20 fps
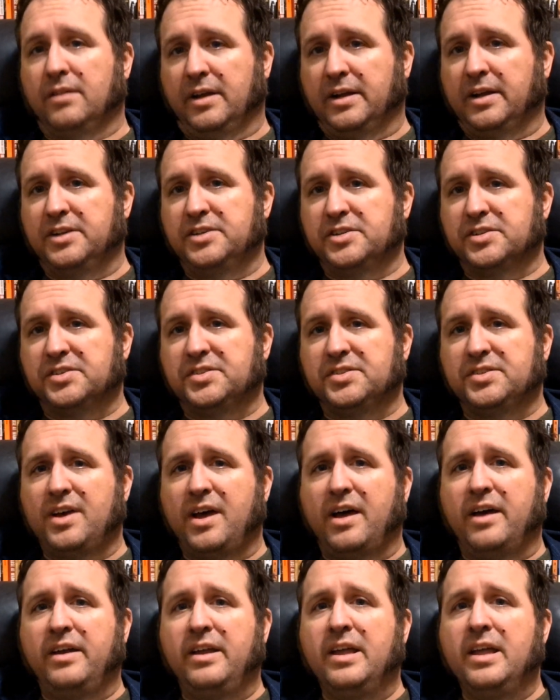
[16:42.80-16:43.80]
like I just
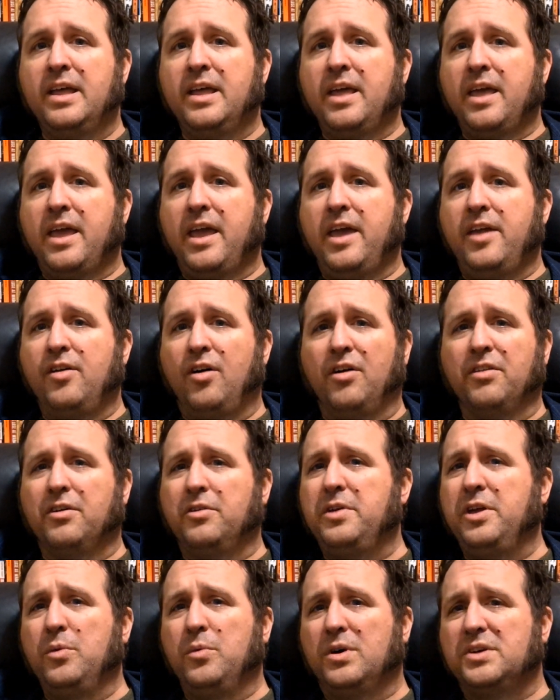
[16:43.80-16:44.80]
said. And
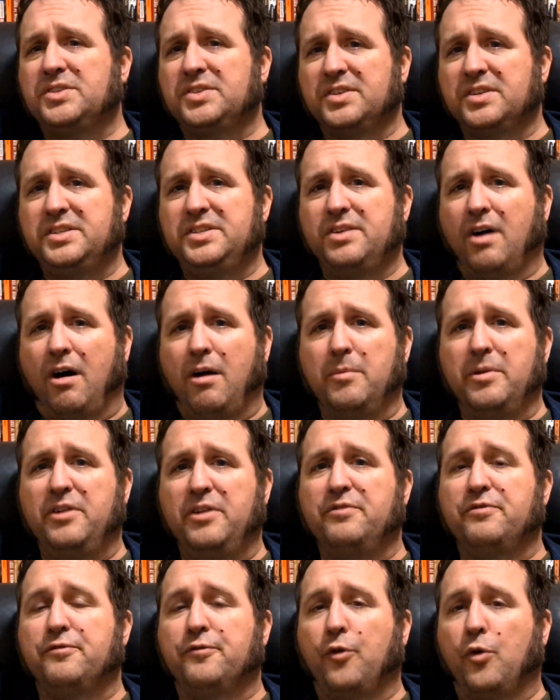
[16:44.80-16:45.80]
although he wasn't a
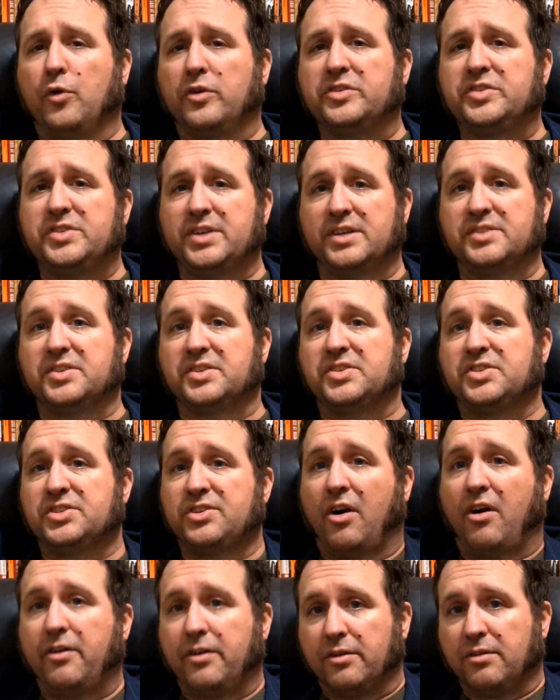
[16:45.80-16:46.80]
dominant force as a
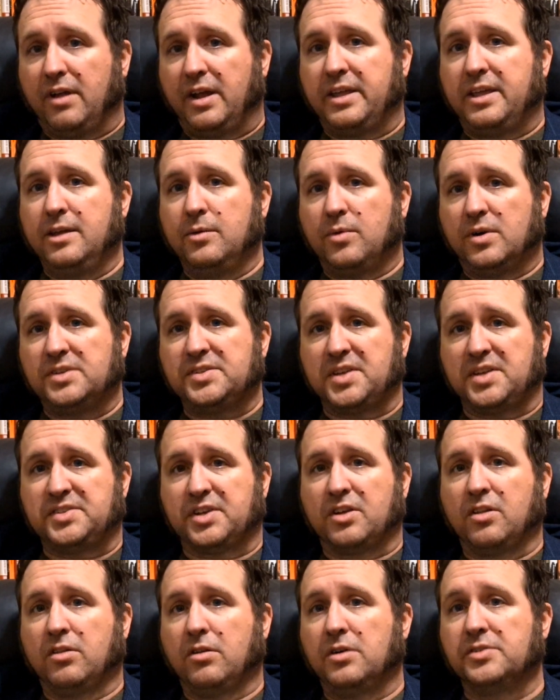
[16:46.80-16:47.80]
starter like he was
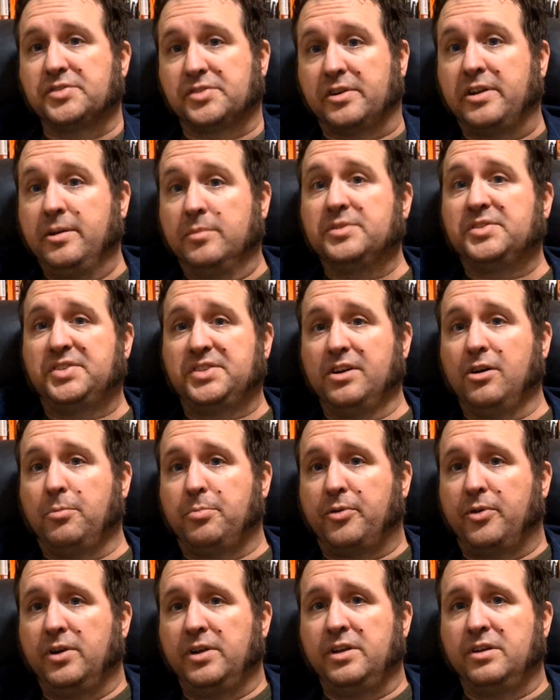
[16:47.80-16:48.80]
as a closer, he was
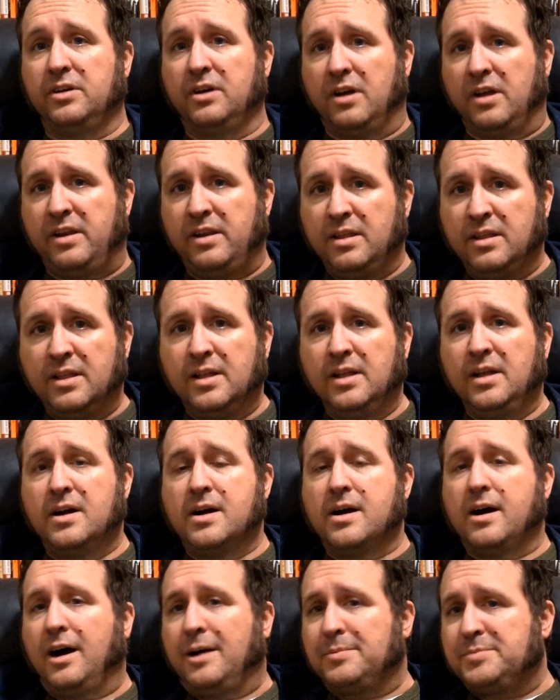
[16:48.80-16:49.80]
still pretty good.
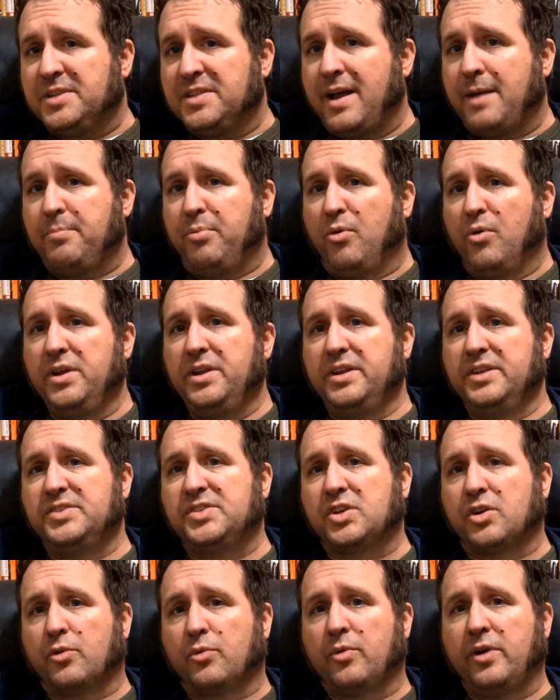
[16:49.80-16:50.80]
Up to that point in
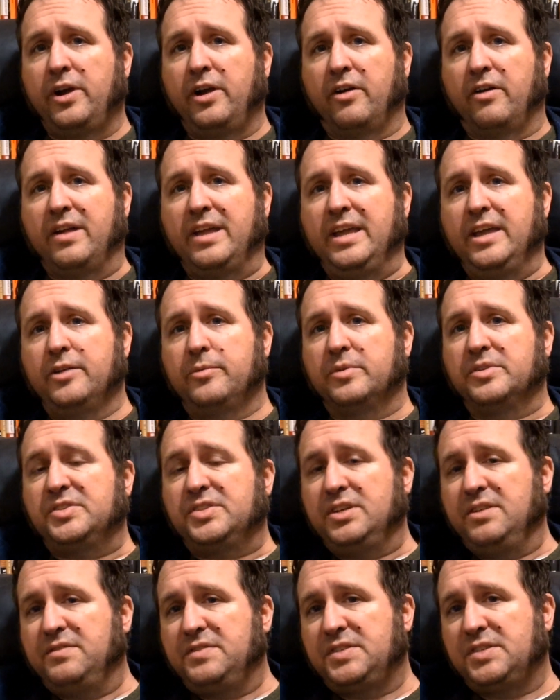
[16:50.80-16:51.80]
his career, he had
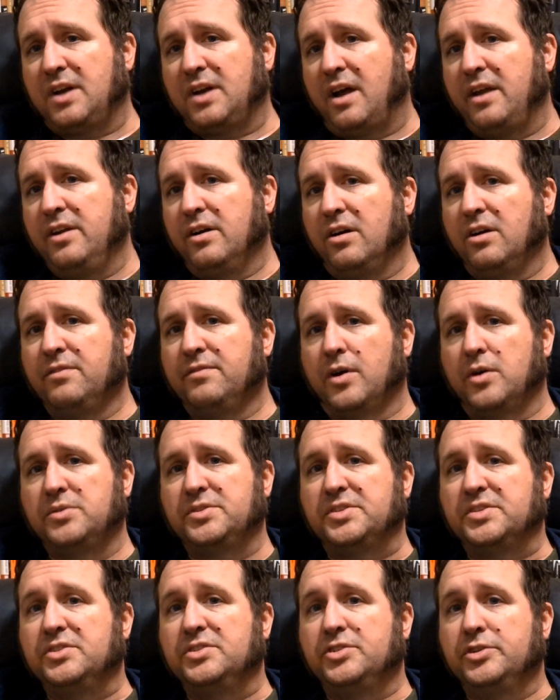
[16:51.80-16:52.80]
received Cy Young
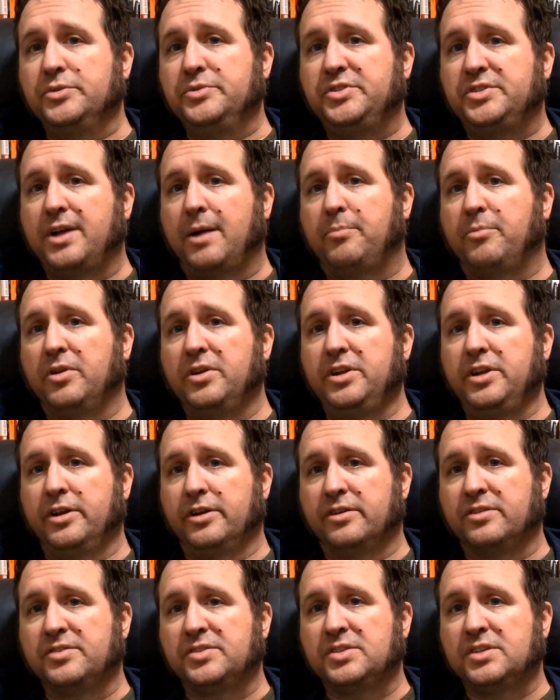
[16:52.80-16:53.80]
votes in 2 separate
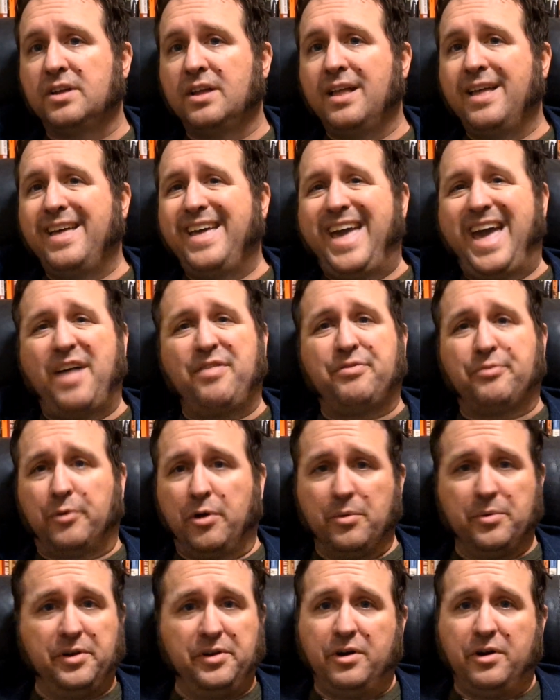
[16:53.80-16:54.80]
years, had
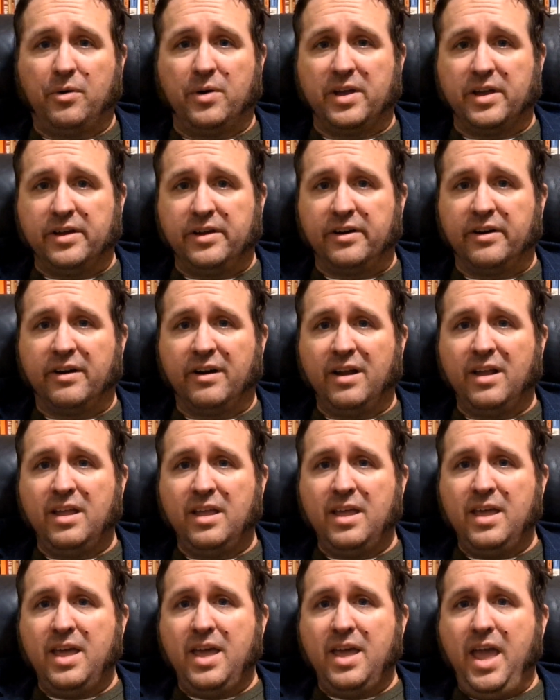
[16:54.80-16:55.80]
thrown a no-hitter,
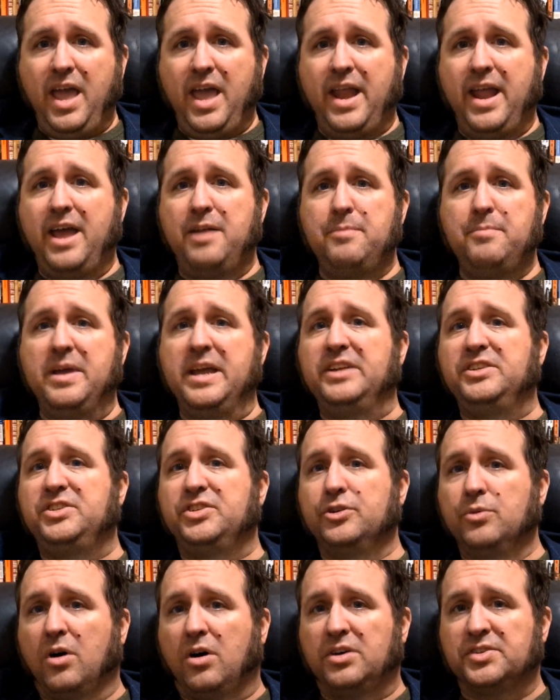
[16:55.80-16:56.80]
and had made
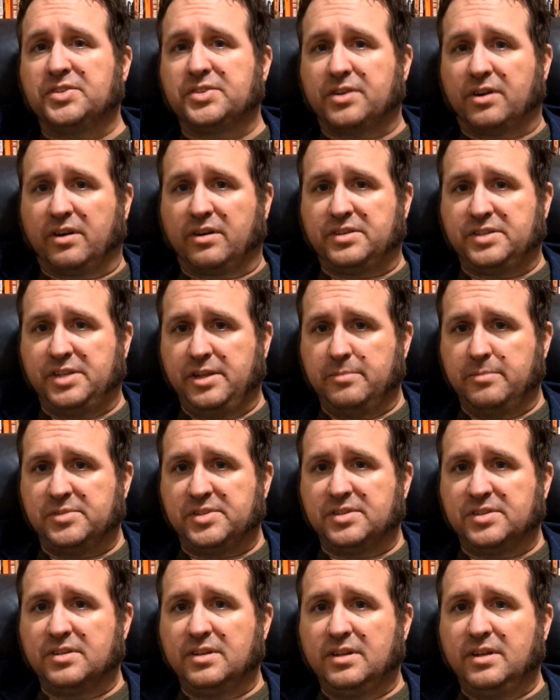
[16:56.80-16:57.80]
2 All-Star
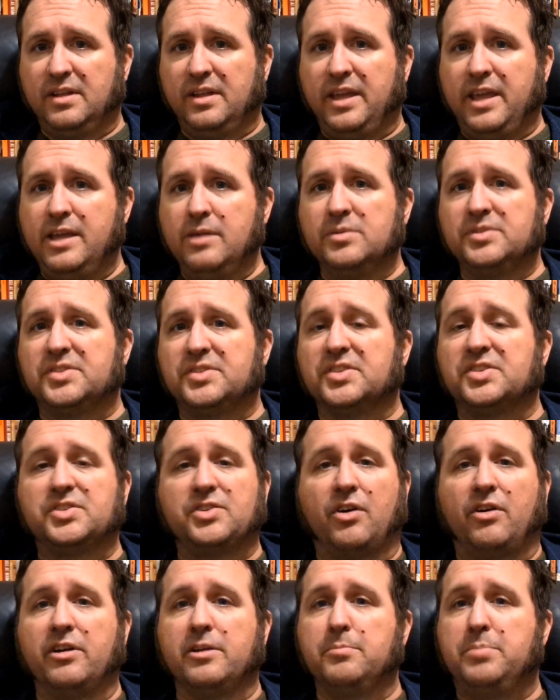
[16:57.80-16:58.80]
teams. He was the
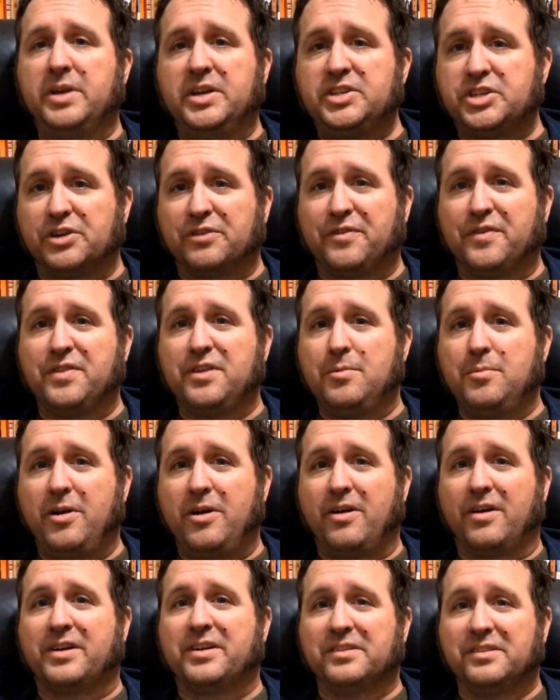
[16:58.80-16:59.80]
starting pitcher for the
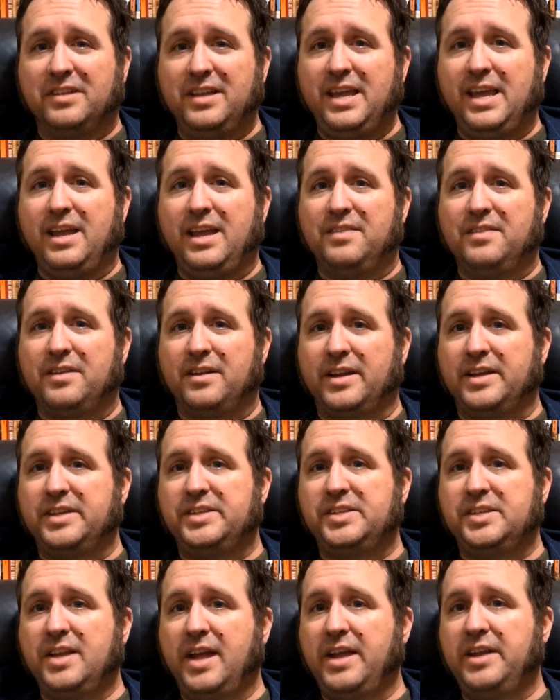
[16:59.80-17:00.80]
American League in the
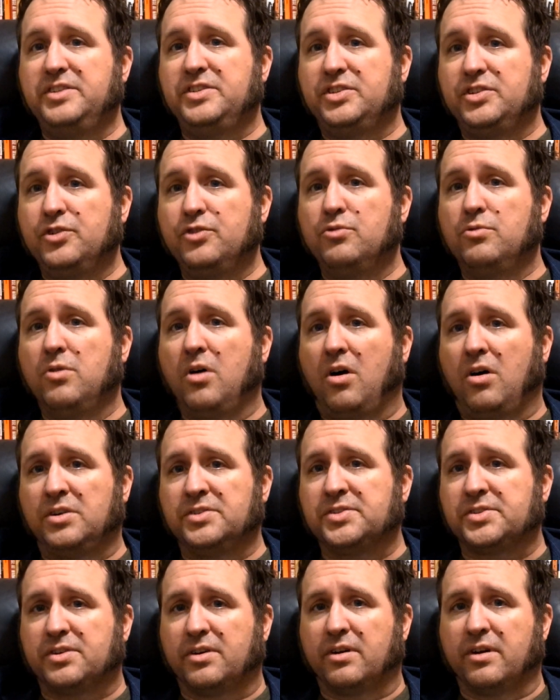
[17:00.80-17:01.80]
1982
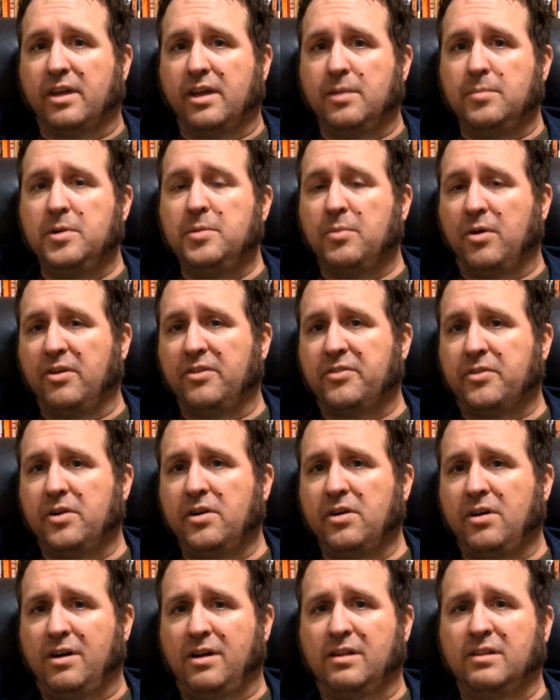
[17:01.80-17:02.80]
All-Star Game in
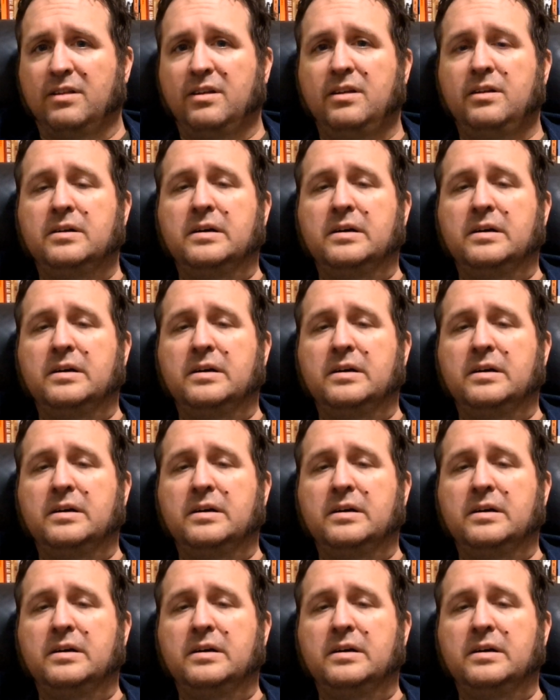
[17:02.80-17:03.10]
Montreal.